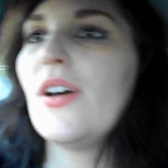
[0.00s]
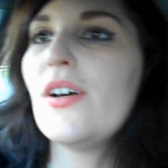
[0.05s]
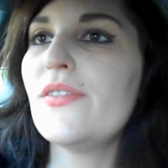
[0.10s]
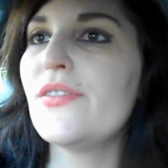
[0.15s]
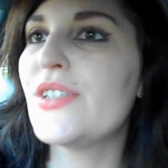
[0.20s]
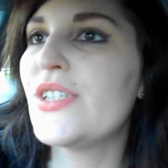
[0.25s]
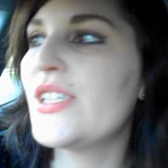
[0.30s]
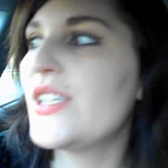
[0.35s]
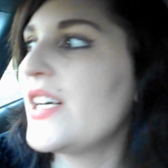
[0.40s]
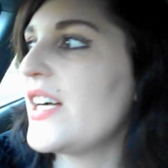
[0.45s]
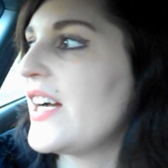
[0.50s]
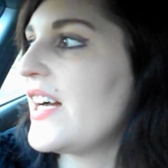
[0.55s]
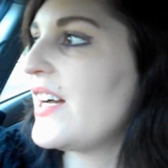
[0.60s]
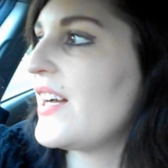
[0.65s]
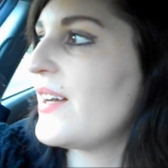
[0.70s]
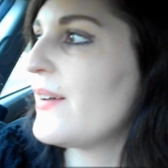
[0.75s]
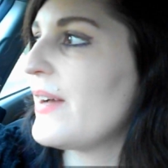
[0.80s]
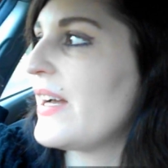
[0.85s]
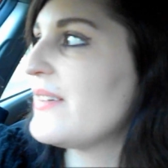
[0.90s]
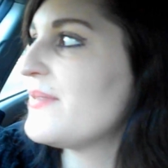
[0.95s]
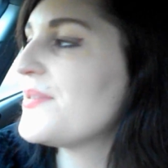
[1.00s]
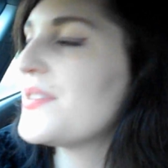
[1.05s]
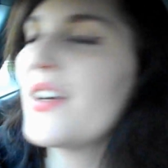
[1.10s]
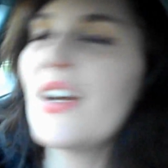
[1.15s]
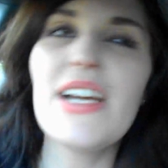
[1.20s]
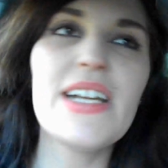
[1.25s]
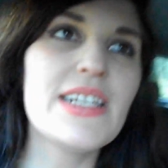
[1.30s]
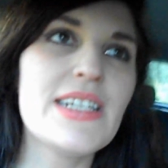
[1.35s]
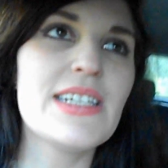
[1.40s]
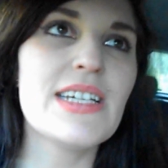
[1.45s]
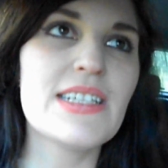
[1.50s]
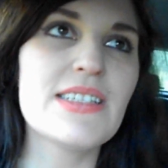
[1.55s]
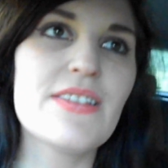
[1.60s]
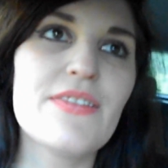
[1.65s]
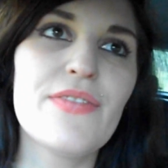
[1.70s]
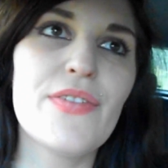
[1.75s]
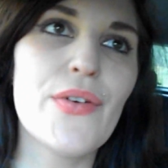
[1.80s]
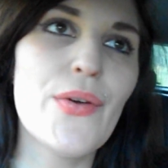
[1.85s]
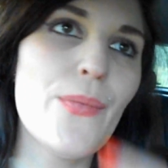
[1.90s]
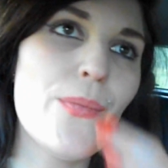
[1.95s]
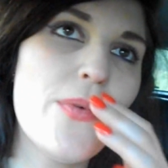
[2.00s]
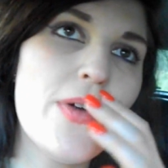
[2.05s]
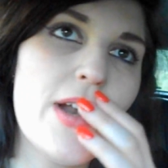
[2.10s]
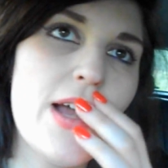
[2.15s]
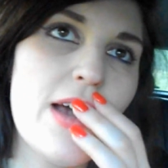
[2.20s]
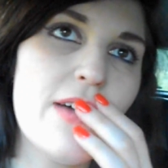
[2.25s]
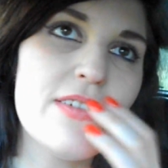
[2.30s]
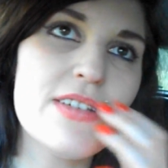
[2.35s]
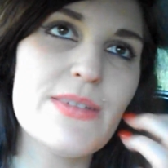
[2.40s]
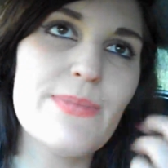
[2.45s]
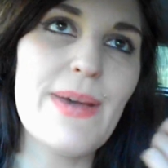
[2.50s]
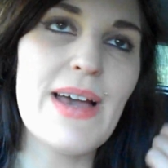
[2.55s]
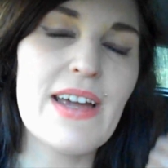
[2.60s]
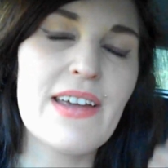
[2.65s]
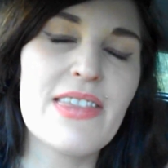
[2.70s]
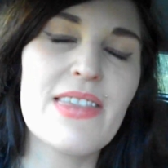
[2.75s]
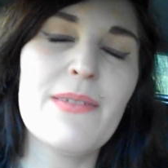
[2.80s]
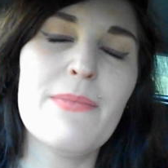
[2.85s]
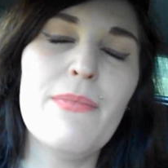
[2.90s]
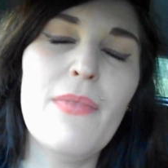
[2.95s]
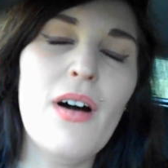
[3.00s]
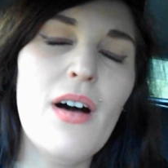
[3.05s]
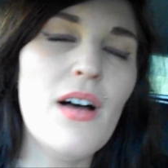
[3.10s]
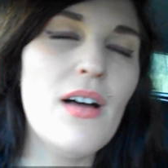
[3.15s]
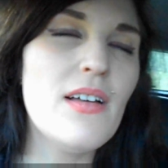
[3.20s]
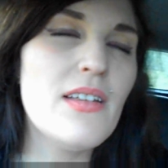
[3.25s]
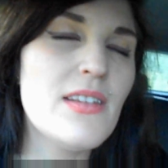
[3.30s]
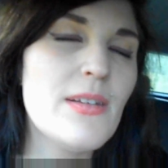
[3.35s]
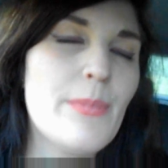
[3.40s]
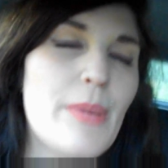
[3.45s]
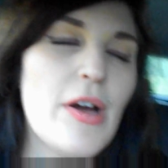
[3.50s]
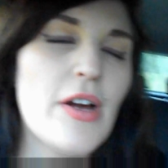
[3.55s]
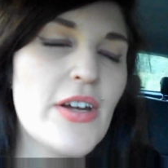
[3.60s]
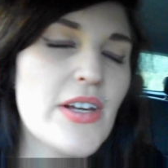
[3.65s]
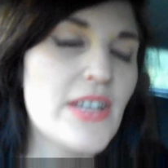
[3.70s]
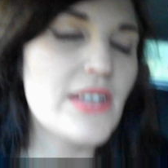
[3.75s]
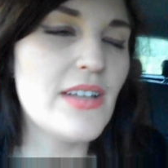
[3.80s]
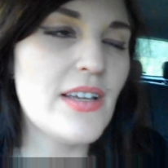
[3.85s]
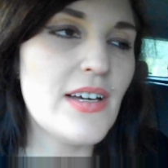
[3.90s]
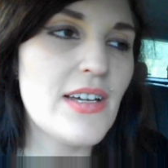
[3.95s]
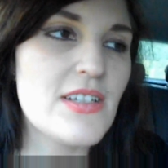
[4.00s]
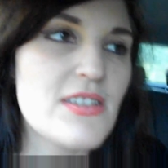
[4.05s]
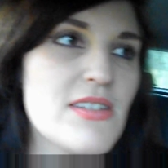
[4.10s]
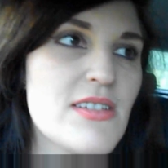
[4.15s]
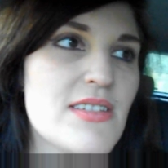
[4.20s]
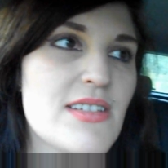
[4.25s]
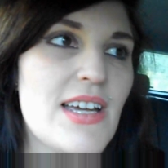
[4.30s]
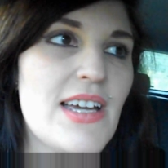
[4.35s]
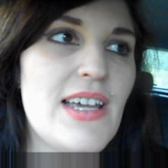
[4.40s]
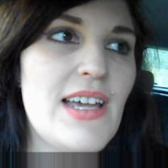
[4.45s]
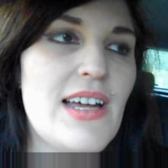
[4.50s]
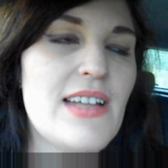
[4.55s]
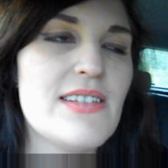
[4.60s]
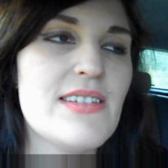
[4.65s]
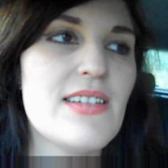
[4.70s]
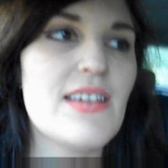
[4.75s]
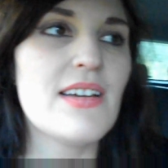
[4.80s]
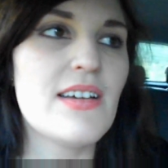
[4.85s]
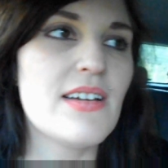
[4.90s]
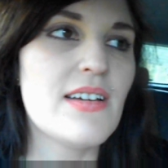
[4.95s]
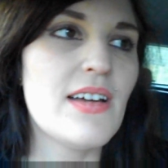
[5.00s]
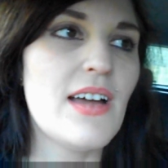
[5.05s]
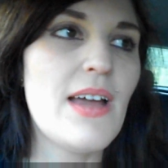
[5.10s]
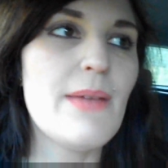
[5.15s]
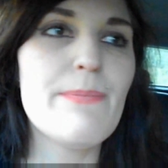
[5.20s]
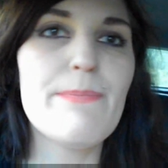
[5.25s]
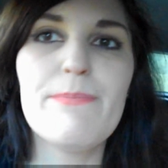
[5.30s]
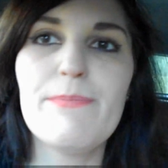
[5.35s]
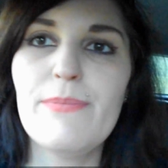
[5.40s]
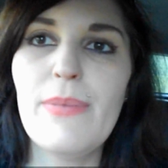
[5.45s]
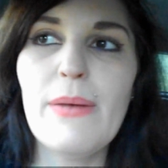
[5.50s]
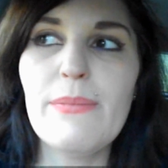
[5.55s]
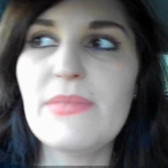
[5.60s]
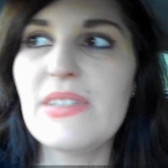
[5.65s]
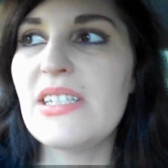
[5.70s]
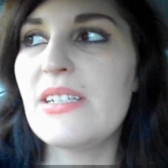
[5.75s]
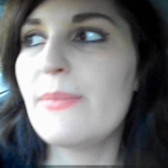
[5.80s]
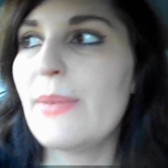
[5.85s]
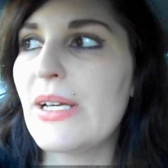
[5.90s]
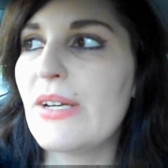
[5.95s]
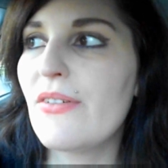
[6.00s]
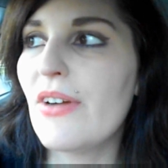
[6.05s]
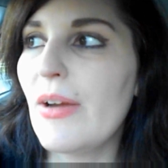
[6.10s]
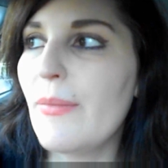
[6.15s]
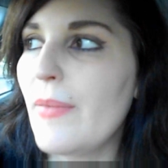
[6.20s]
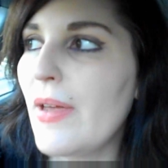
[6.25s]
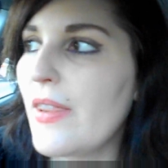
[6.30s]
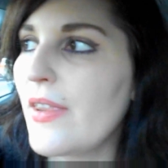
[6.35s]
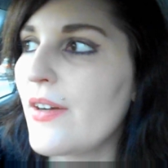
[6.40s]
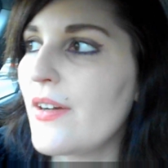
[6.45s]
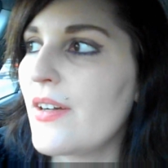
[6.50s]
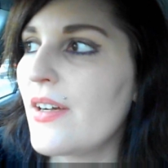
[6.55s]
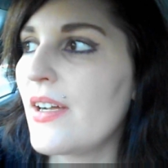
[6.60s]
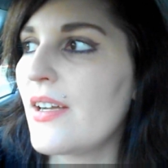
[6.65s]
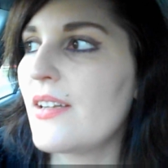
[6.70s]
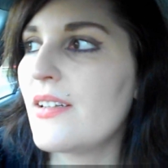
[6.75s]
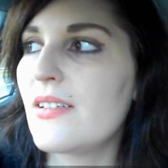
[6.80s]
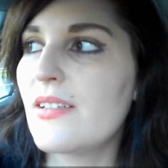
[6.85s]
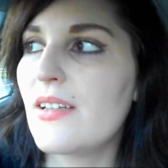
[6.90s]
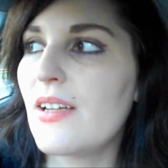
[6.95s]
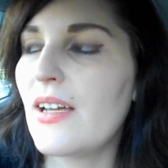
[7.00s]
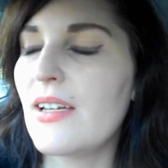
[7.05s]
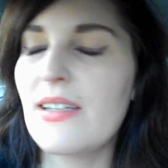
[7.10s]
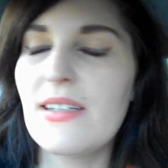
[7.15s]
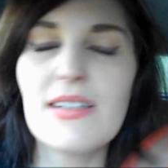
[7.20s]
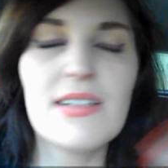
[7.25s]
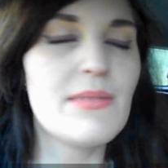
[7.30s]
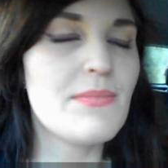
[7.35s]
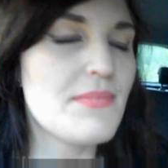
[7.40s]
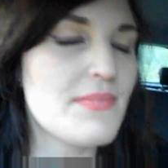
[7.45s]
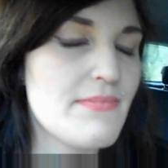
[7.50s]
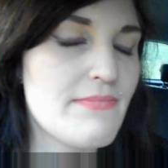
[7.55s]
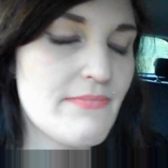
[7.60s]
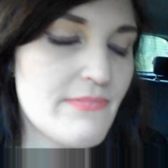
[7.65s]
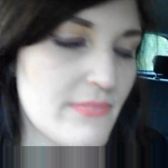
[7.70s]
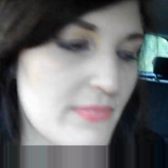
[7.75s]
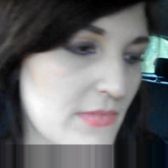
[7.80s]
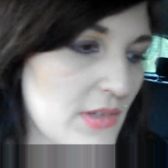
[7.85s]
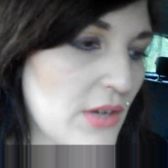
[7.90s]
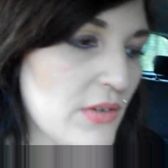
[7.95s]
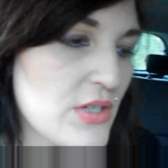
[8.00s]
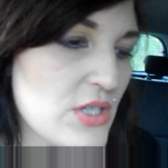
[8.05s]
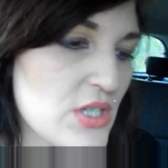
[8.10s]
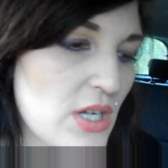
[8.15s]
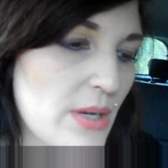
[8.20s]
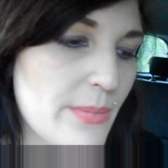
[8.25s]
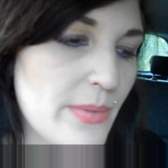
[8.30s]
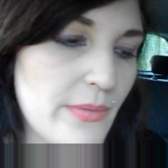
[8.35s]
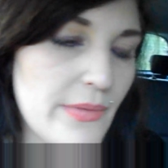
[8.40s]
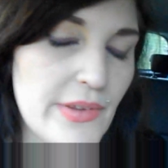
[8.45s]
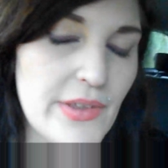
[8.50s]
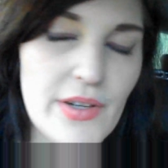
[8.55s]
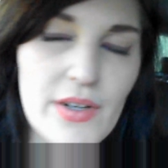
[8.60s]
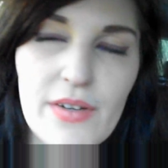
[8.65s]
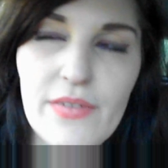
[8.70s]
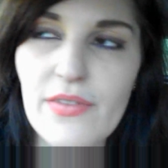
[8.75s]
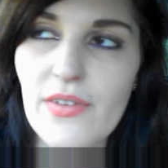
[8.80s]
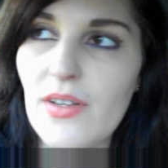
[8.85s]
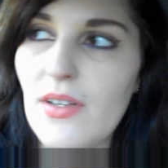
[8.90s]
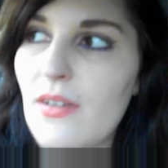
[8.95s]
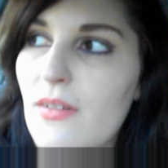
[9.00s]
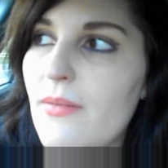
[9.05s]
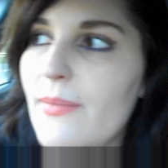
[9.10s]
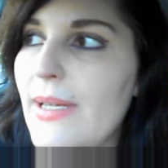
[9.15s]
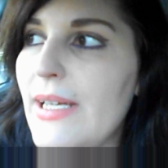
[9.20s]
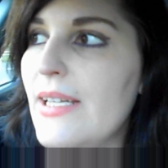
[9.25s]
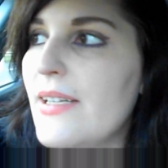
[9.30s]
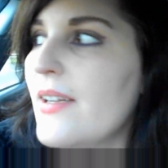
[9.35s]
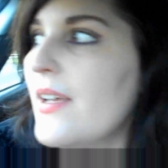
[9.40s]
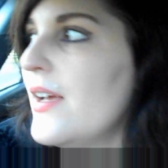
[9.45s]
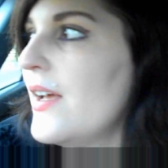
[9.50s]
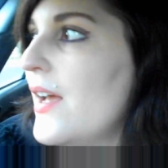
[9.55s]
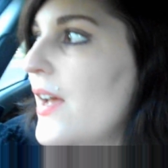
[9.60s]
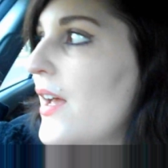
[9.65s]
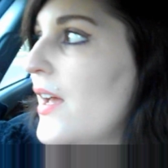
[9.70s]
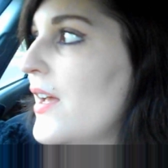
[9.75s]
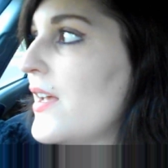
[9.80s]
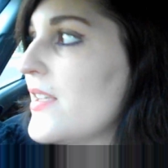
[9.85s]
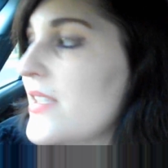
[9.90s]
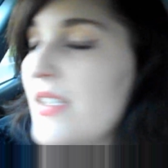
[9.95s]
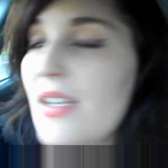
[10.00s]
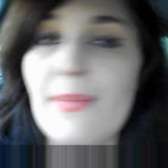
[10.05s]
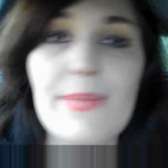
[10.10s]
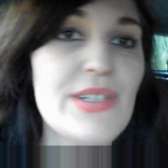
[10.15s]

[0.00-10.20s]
over. I'm sorry I didn't get to film when I was back at the mall in the parking lot. It's just I bumped into my grandmother and I ended up going shopping with her for a little bit. So I'm